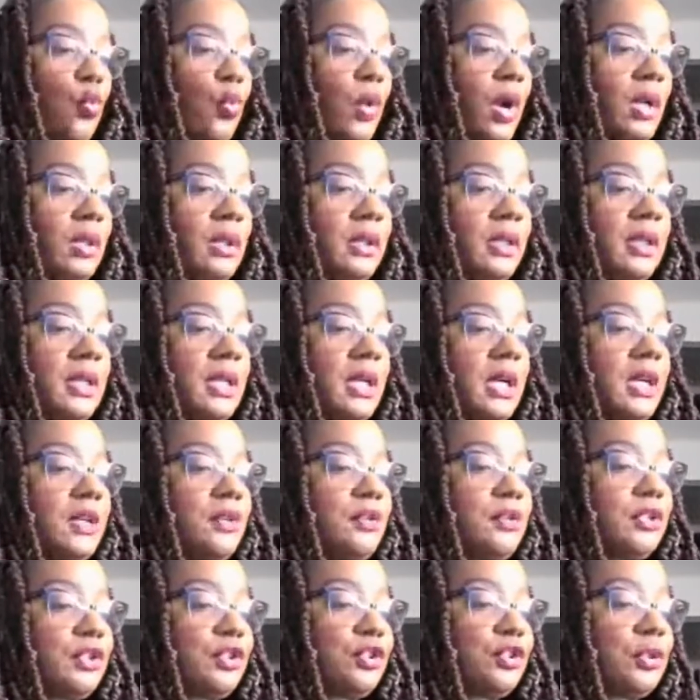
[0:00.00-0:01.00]
While in
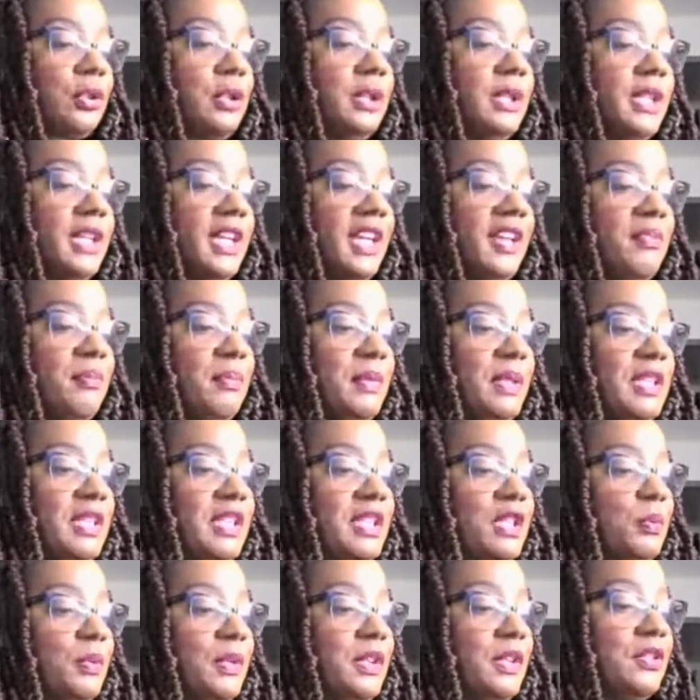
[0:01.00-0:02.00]
Congress, Shirley gave
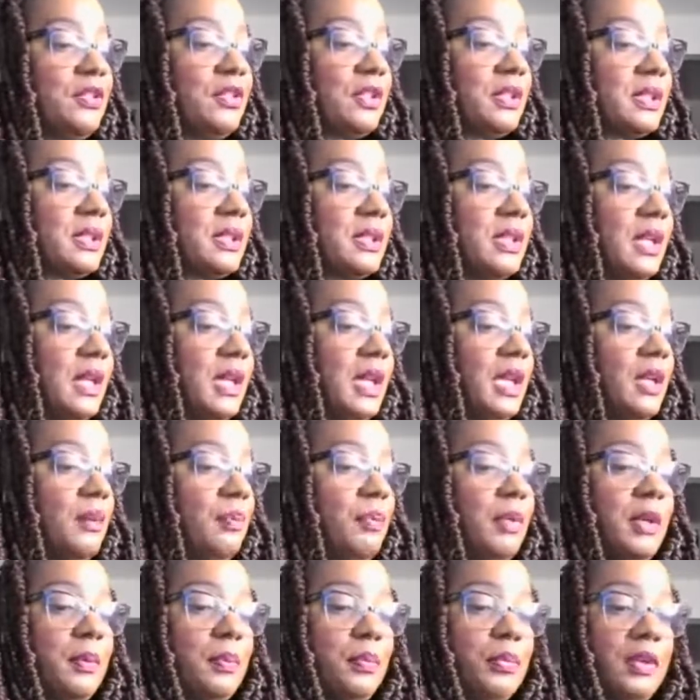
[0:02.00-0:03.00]
many speeches,
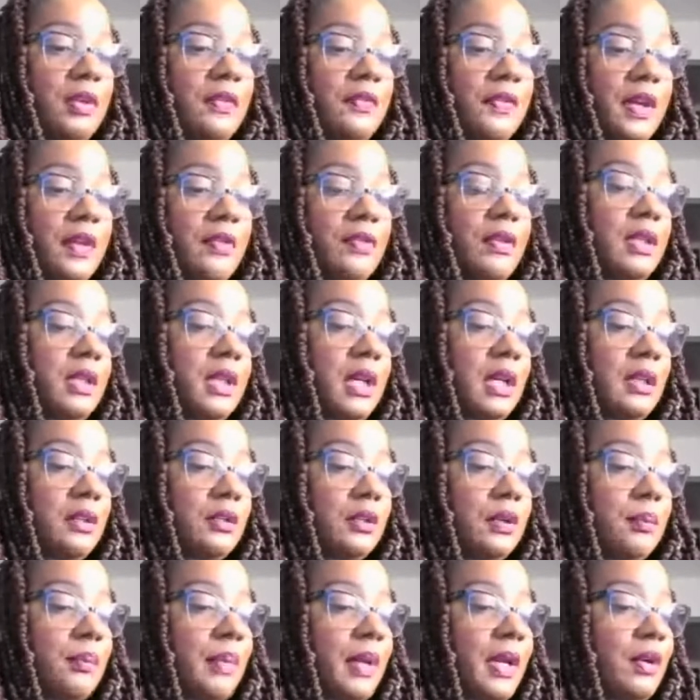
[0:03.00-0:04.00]
and people of every
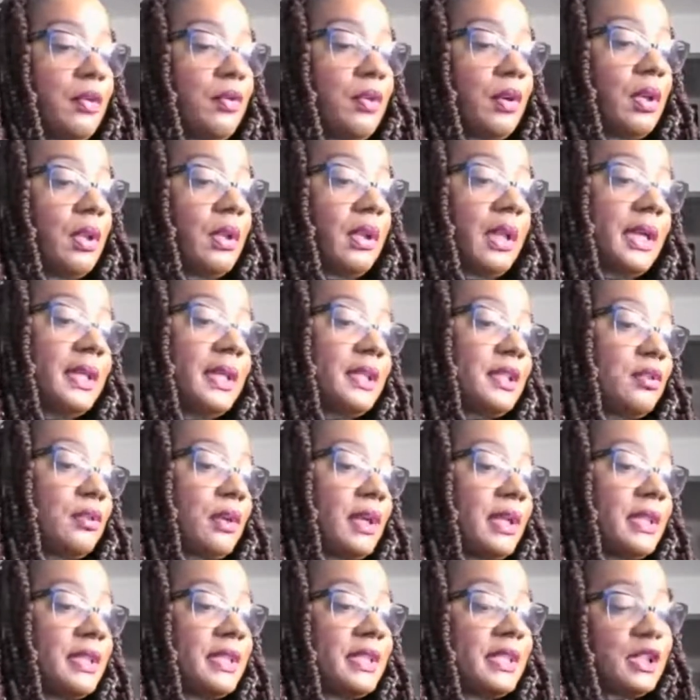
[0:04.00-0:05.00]
color and background liked
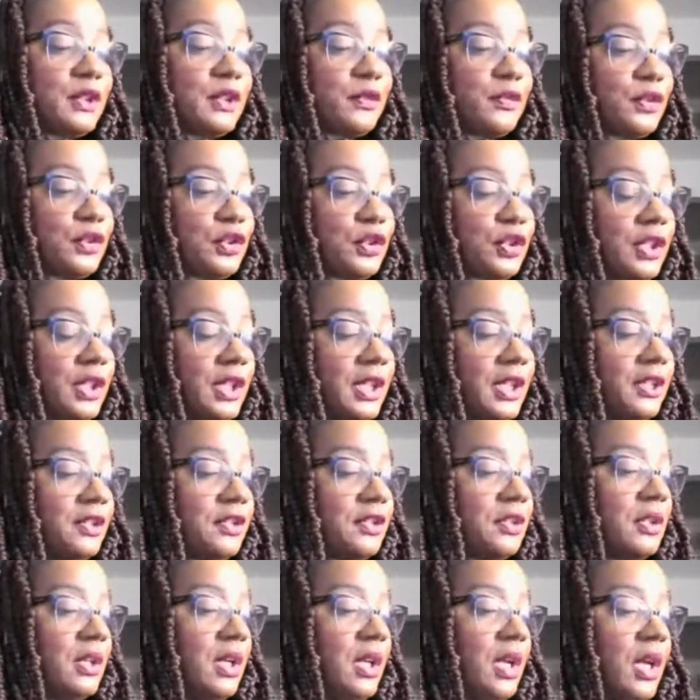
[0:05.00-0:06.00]
her ideas for
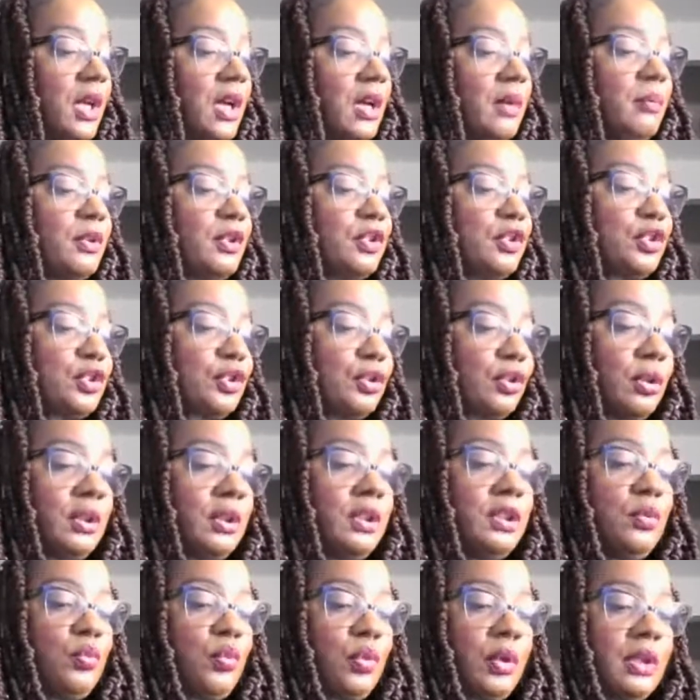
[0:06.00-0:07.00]
change. But
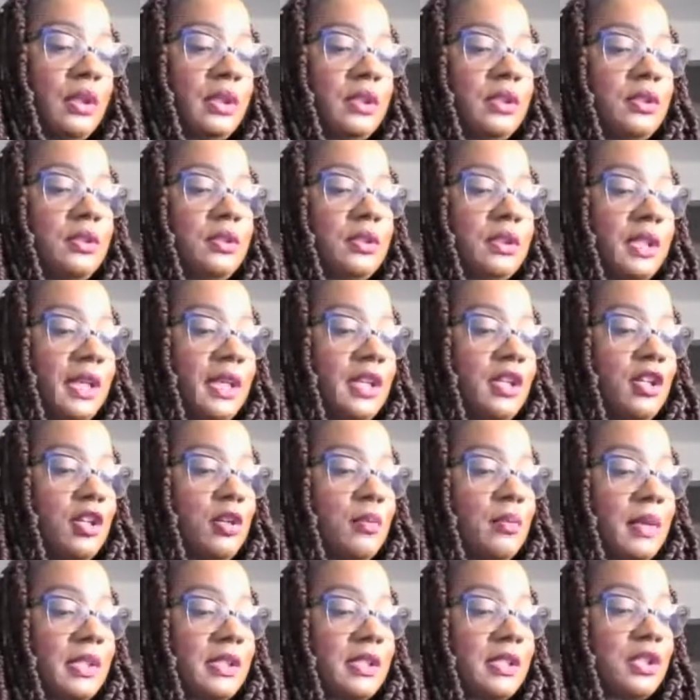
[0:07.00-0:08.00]
Shirley wanted to take
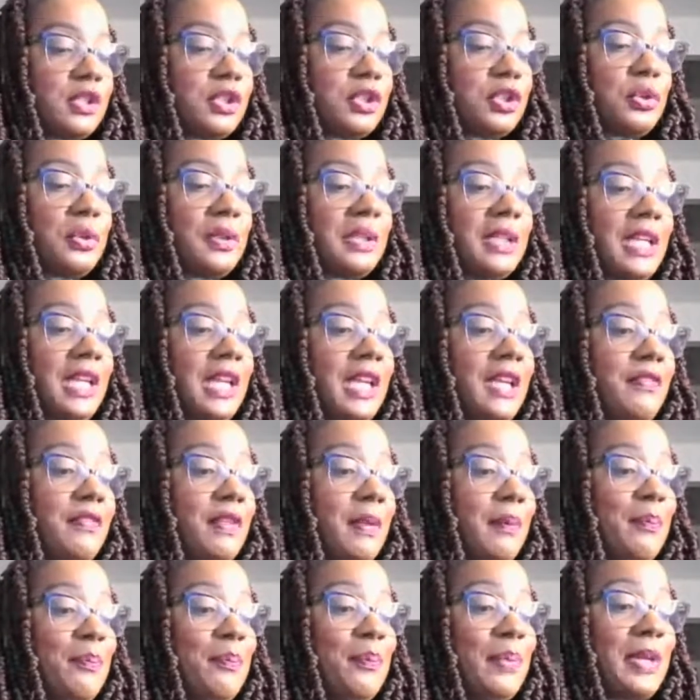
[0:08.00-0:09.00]
her message to an
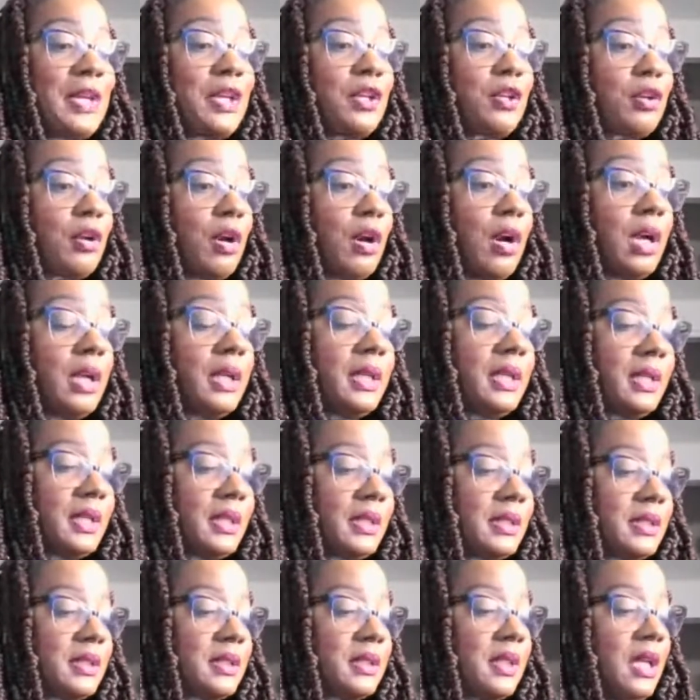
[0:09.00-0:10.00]
even bigger
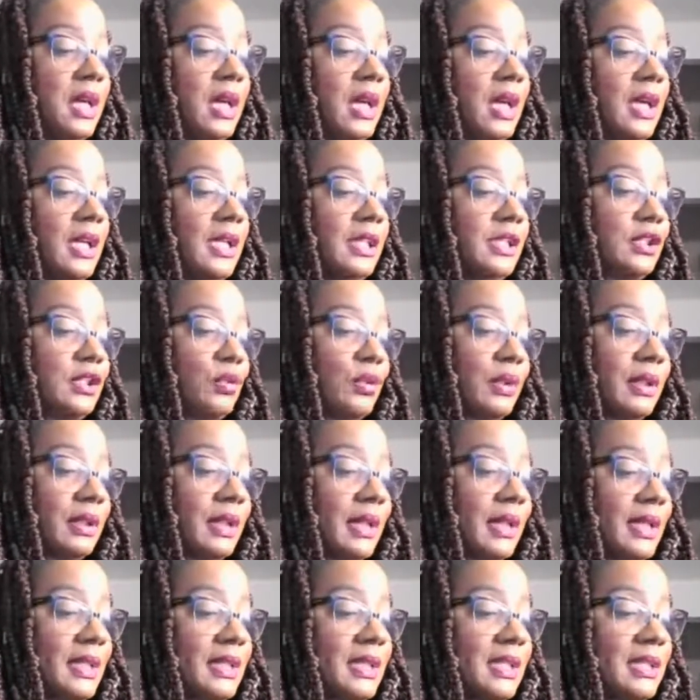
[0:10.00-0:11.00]
audience. So
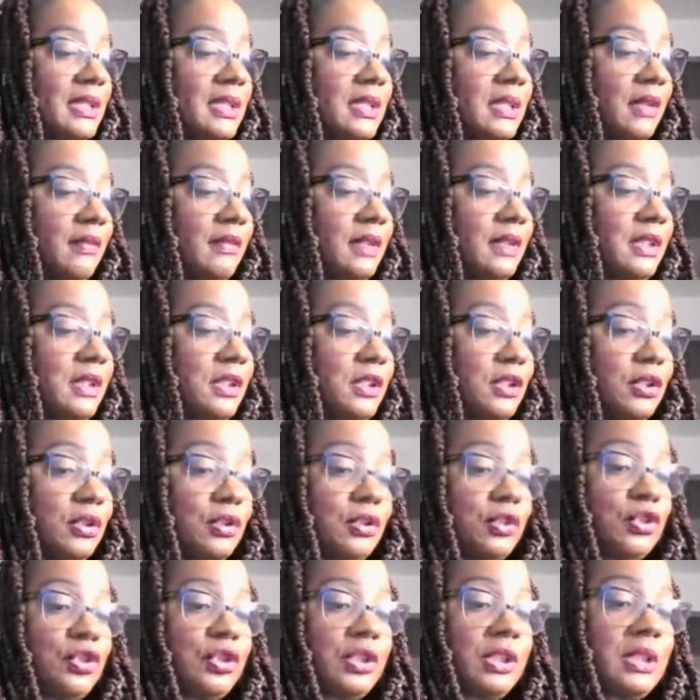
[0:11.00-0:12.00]
in
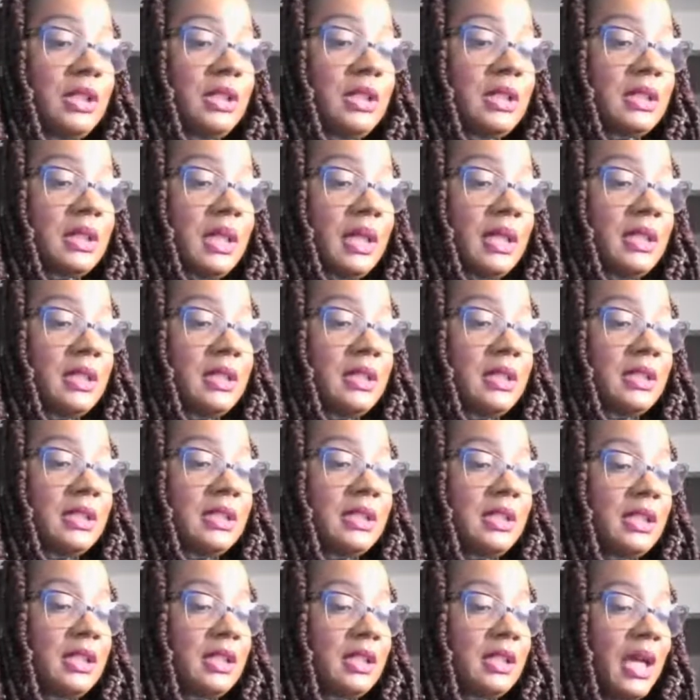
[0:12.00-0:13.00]
1972, she decided to
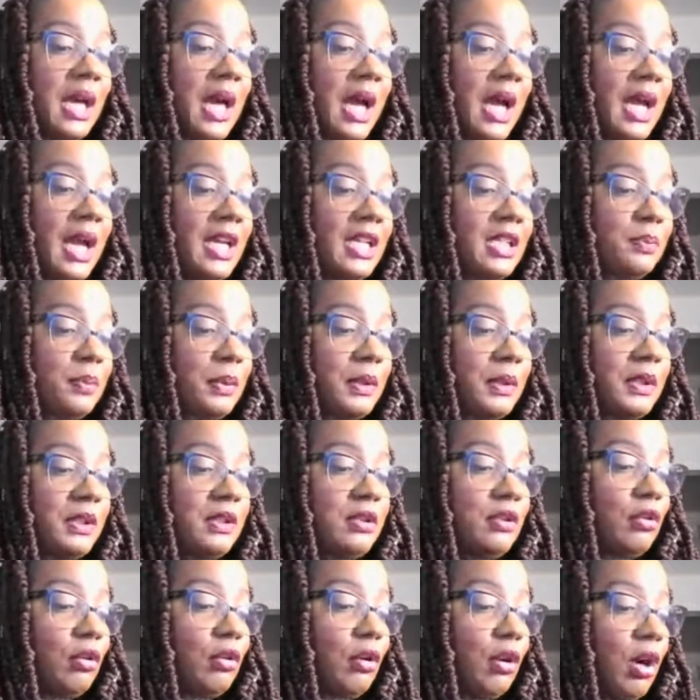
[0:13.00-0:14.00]
seek the highest
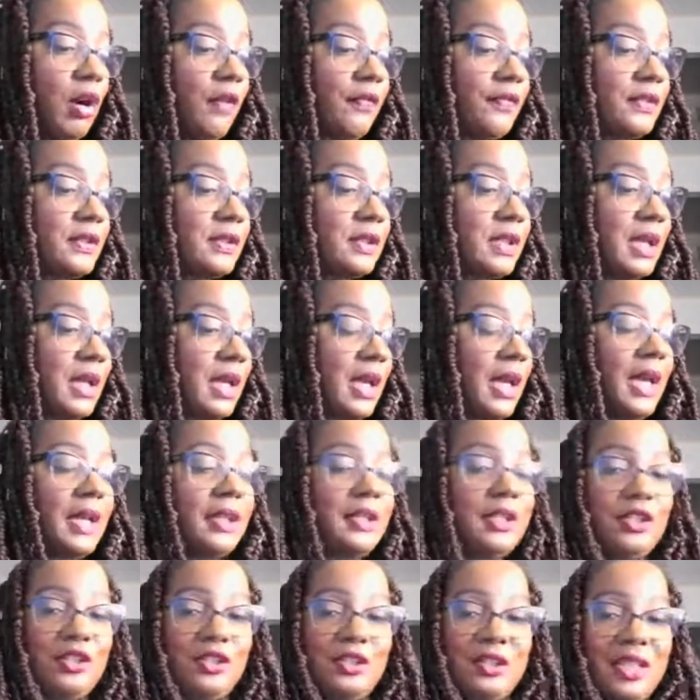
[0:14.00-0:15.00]
political office
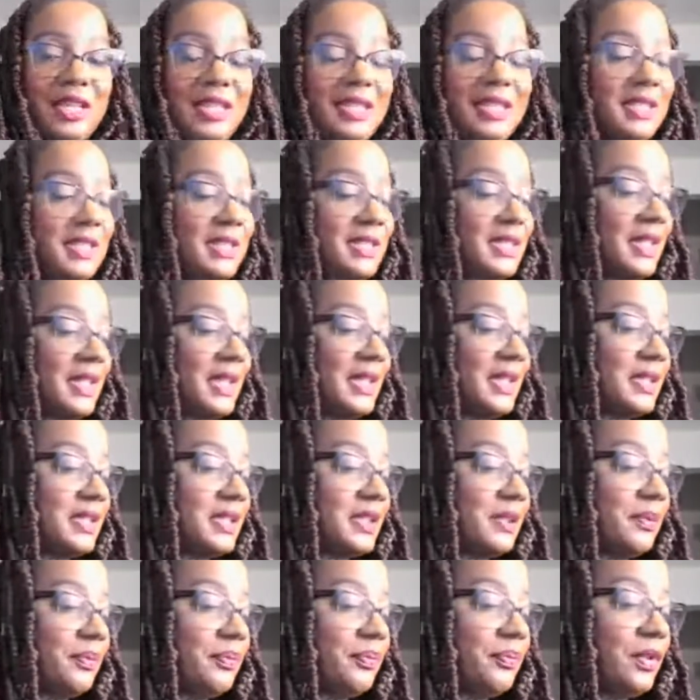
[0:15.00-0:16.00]
in the United
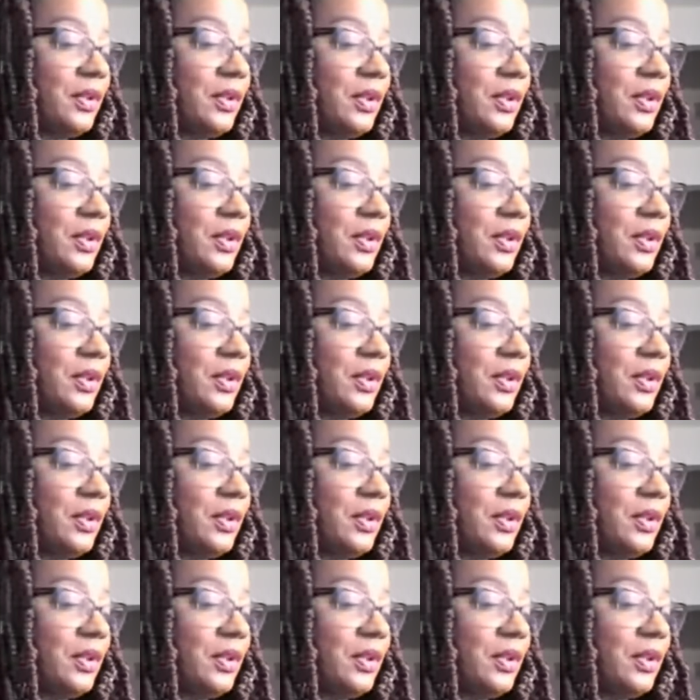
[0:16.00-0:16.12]
States.